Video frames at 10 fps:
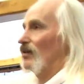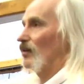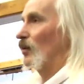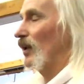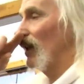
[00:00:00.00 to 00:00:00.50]

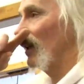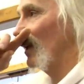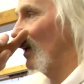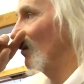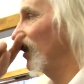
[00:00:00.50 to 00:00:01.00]
When
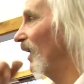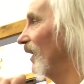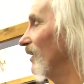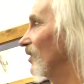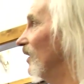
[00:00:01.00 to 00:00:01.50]
the
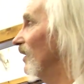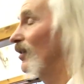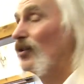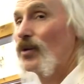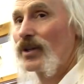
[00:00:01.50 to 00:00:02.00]
planes hit
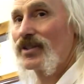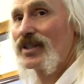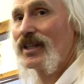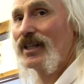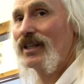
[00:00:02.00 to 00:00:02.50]
New York
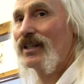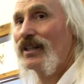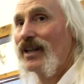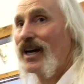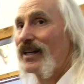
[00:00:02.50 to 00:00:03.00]
City,
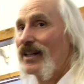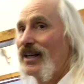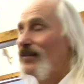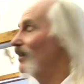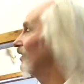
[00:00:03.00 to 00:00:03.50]
9/11,